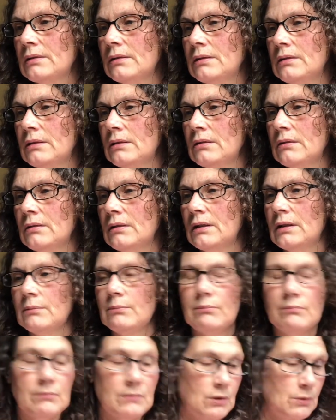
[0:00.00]
here in a
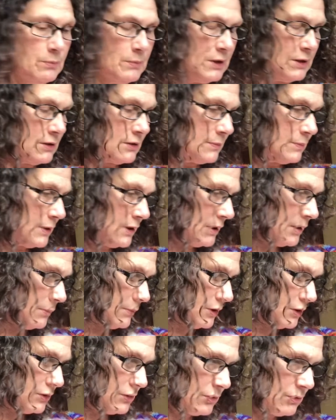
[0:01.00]
moment, but let me
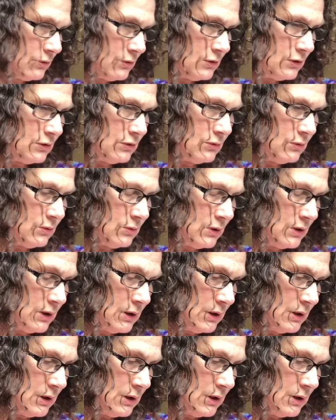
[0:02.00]
show you